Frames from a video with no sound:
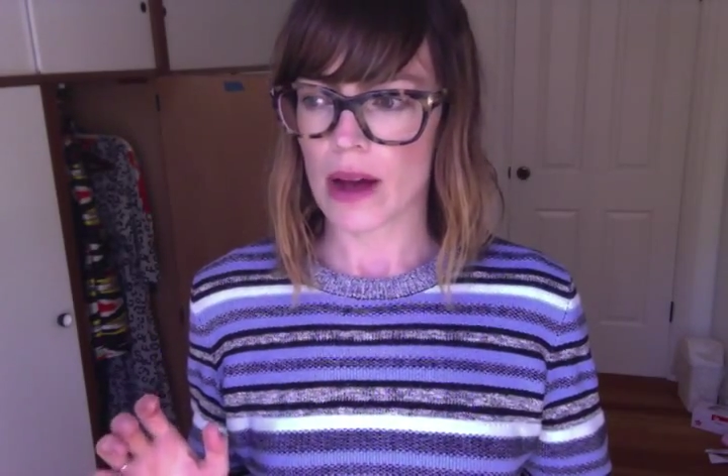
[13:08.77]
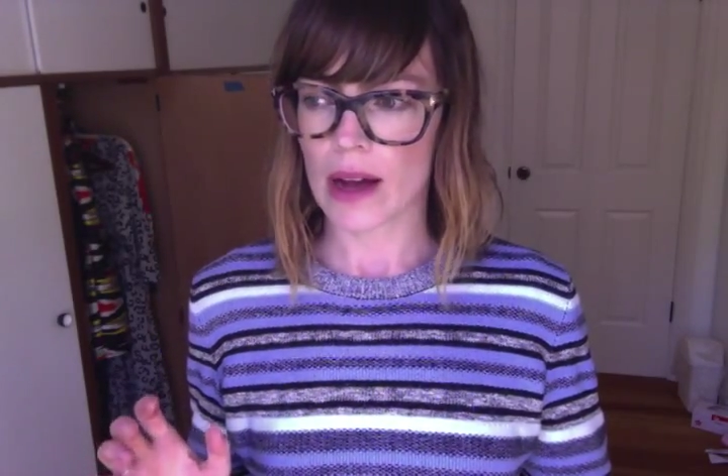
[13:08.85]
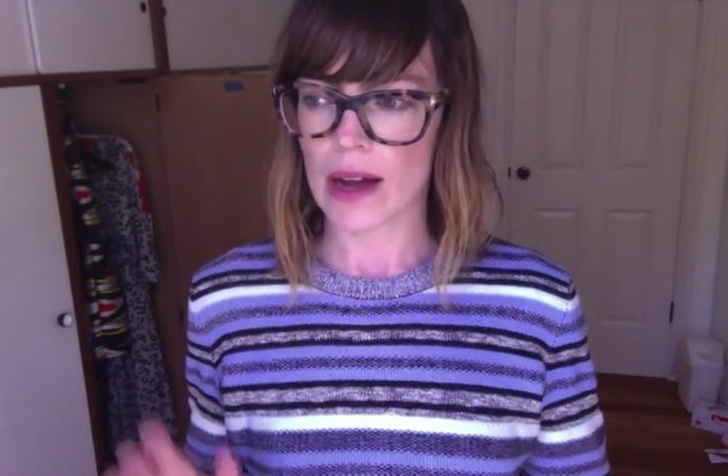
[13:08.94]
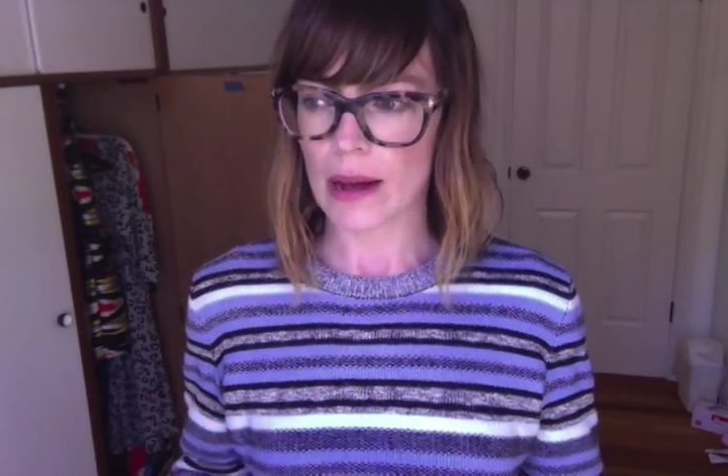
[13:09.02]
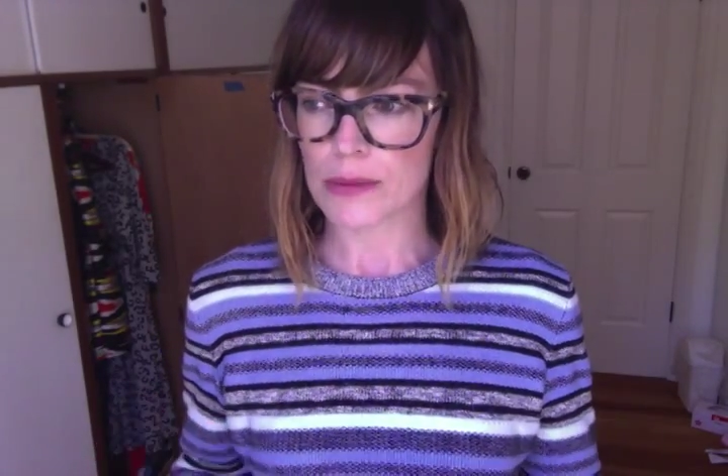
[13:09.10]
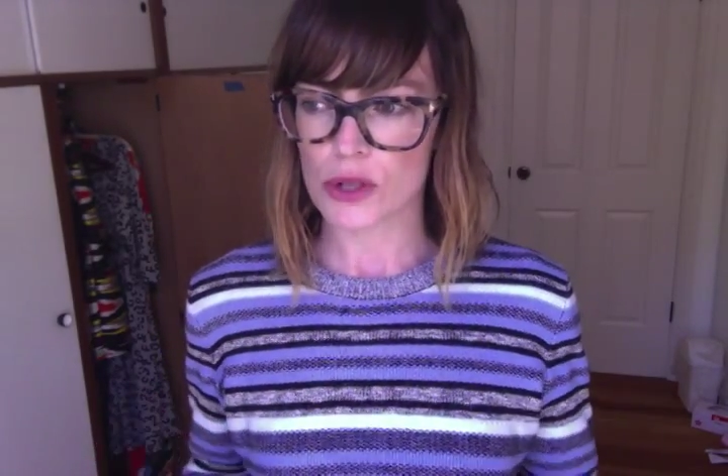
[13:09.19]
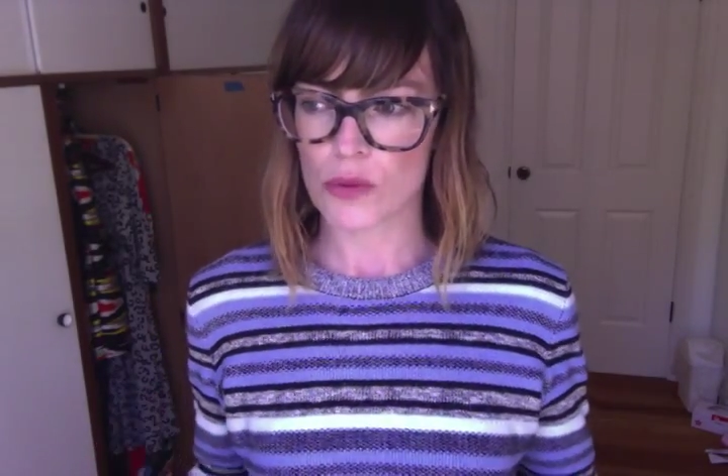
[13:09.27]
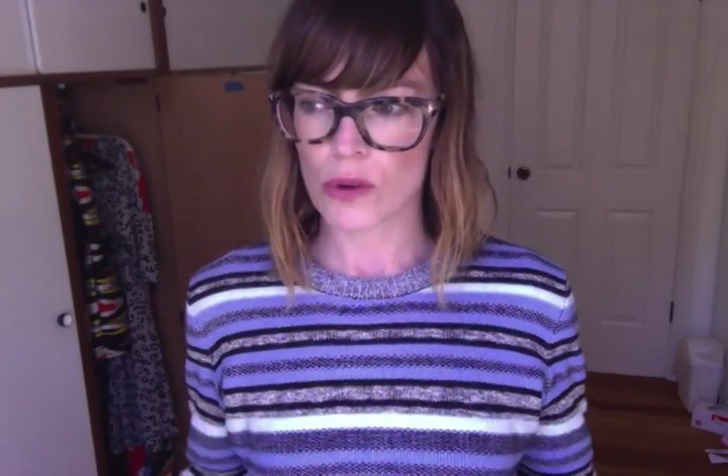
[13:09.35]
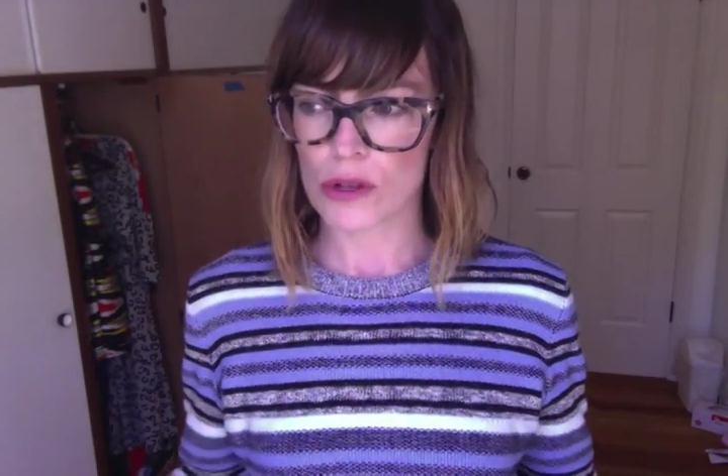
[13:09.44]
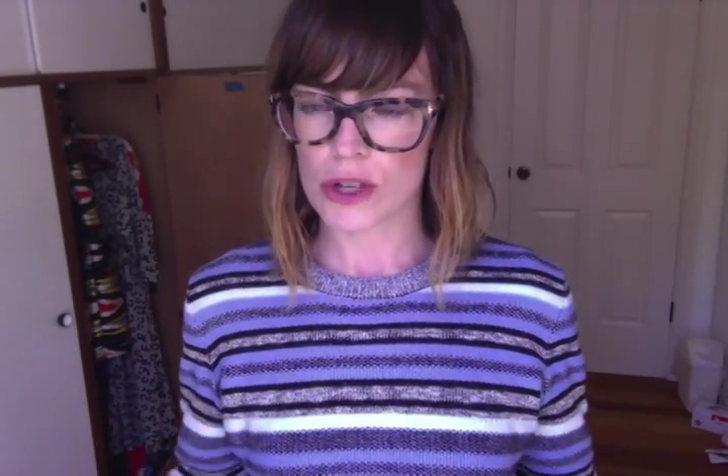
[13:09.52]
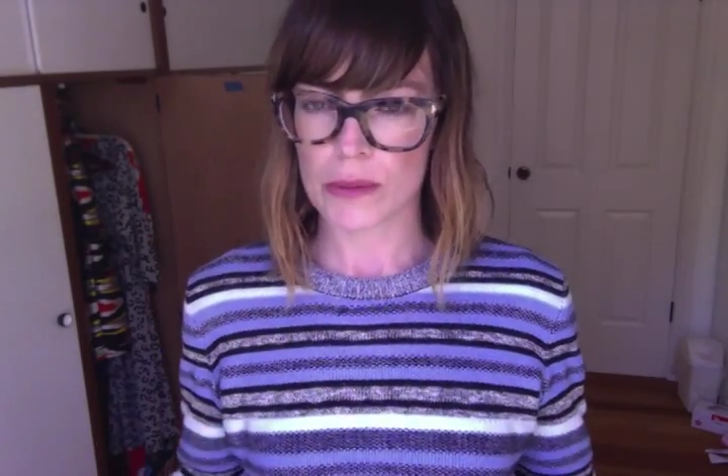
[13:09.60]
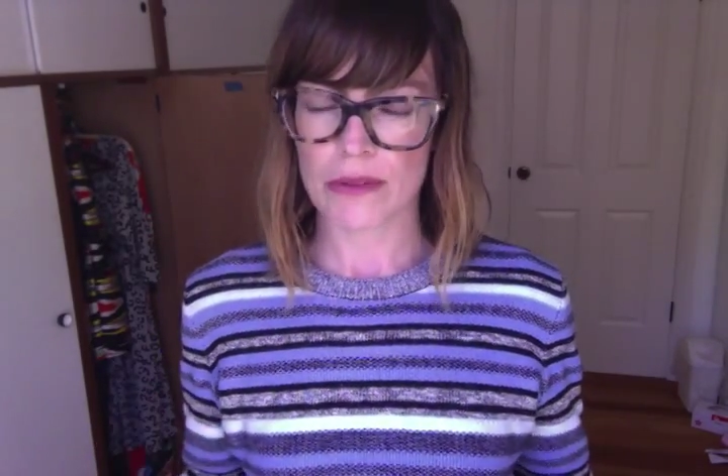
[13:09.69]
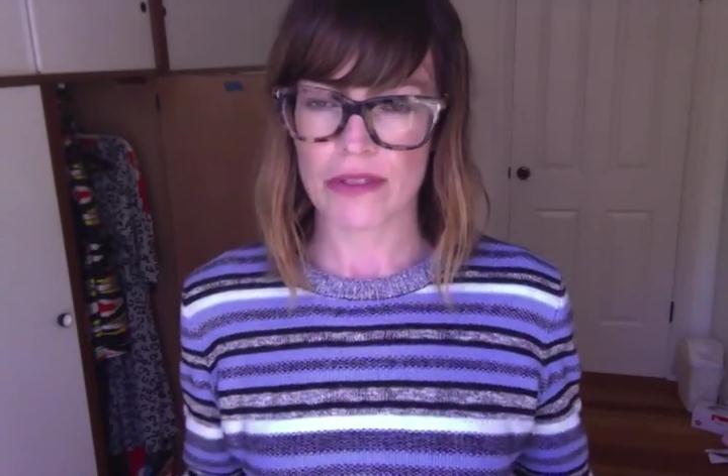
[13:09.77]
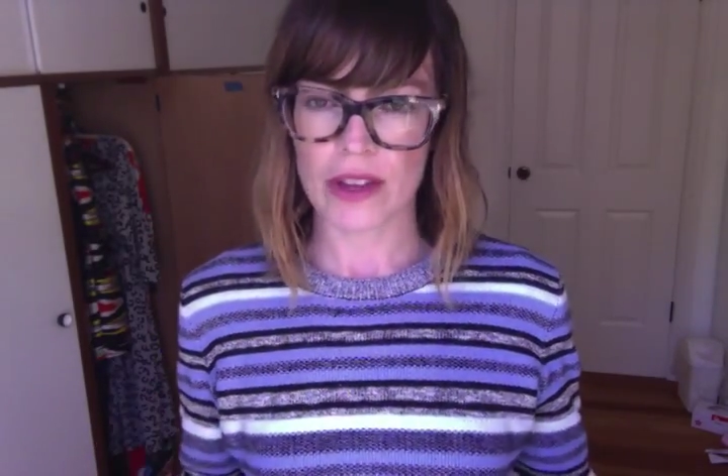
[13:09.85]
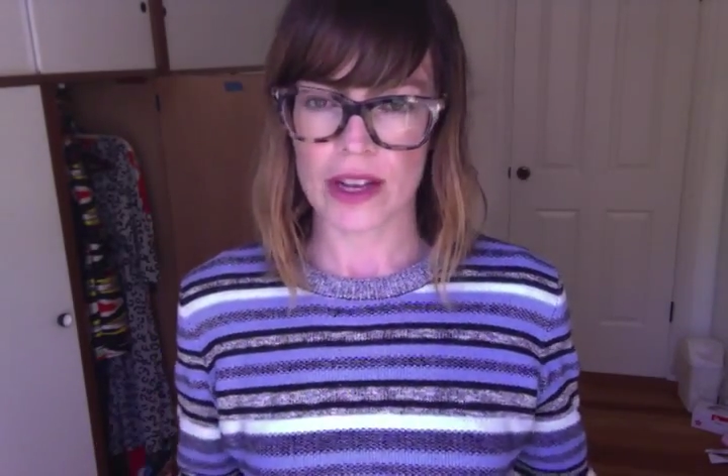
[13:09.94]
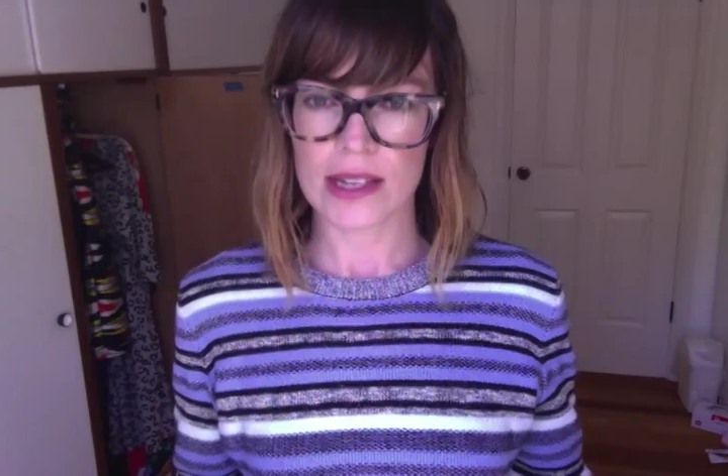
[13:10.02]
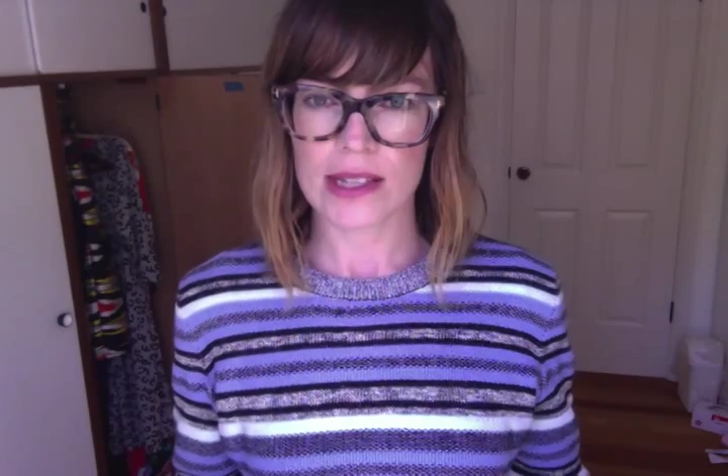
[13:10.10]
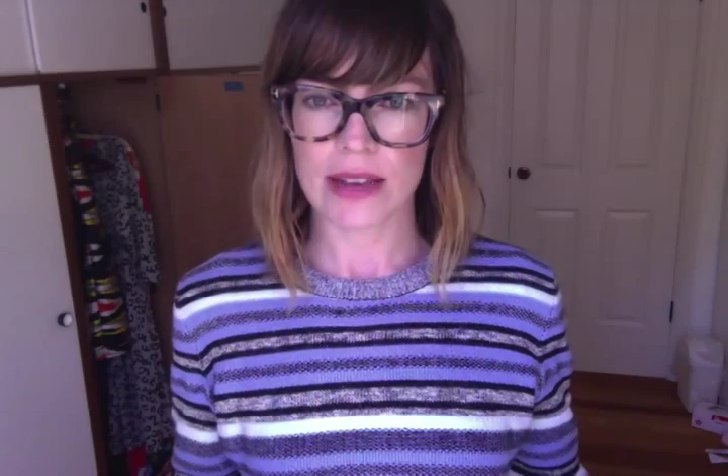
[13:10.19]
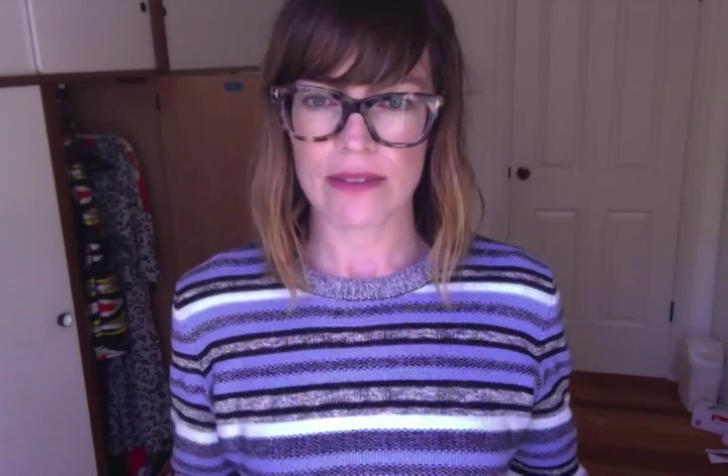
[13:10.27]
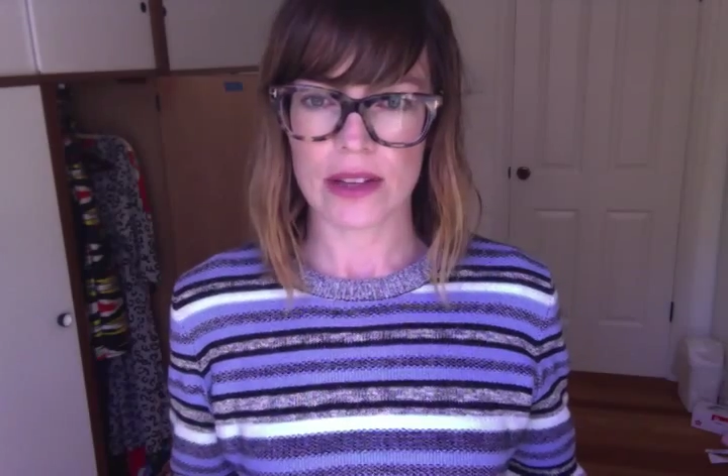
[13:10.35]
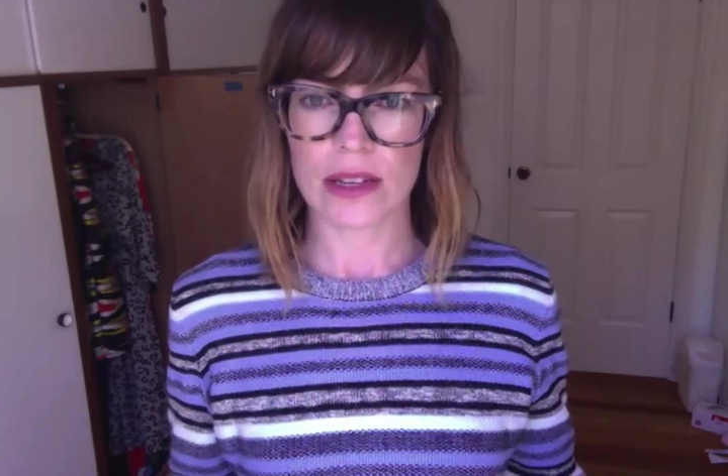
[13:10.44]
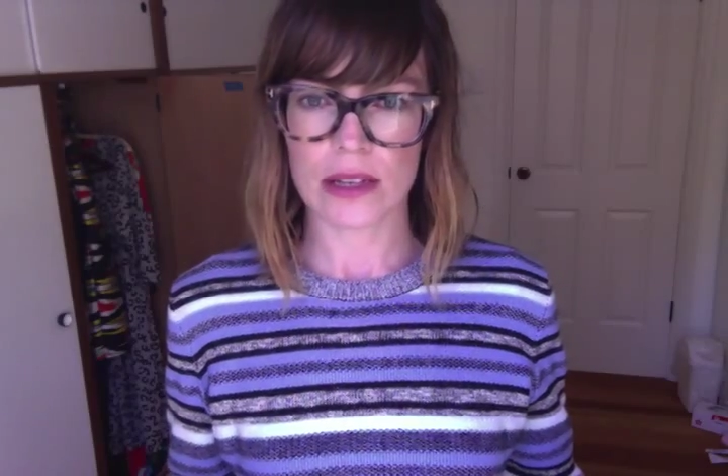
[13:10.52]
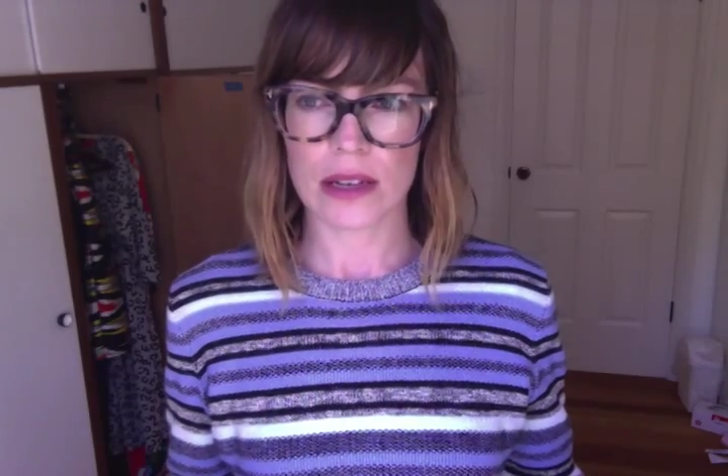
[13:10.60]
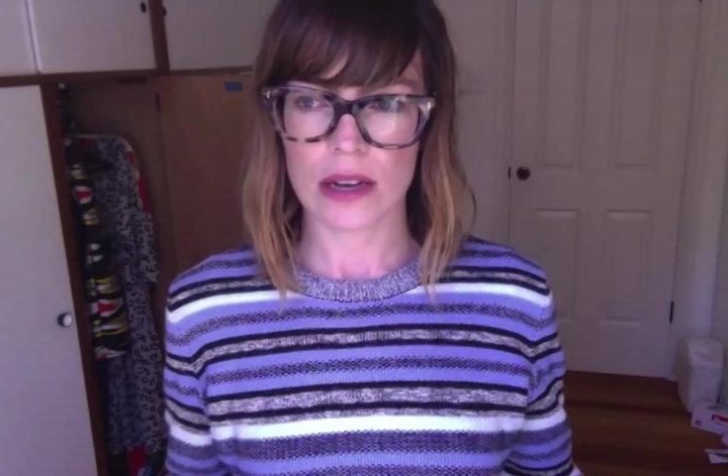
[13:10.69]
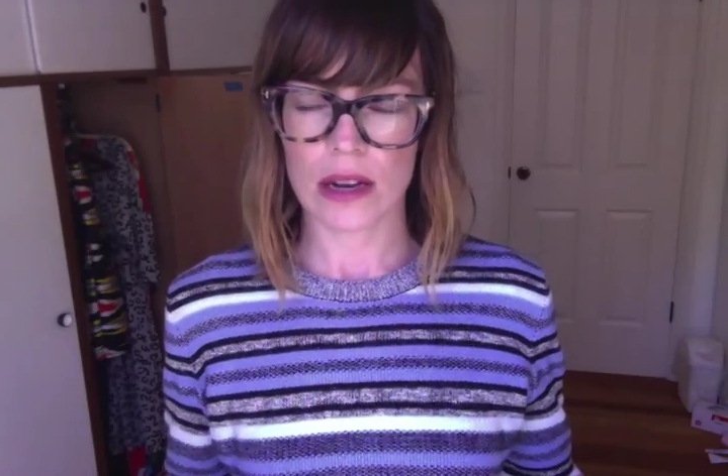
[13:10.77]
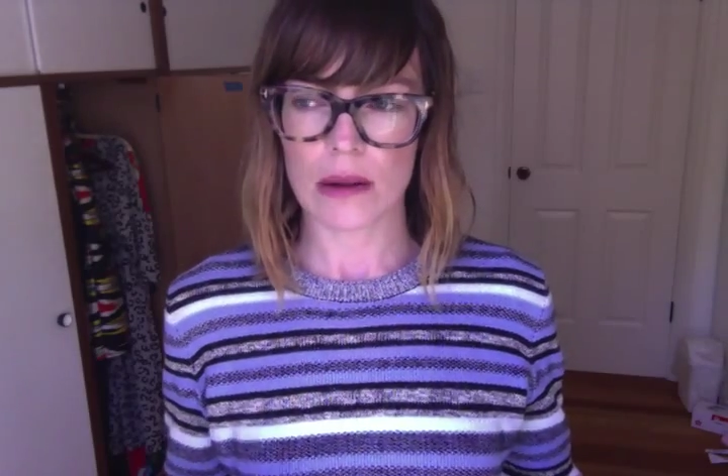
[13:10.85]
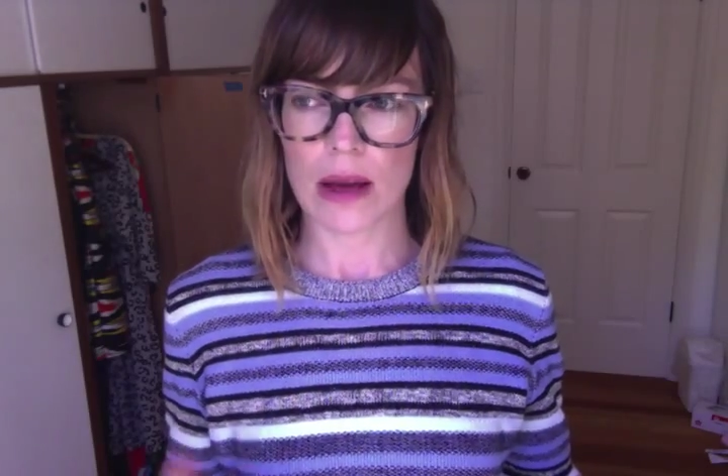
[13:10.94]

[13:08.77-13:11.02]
a capsule wardrobe of thirty-seven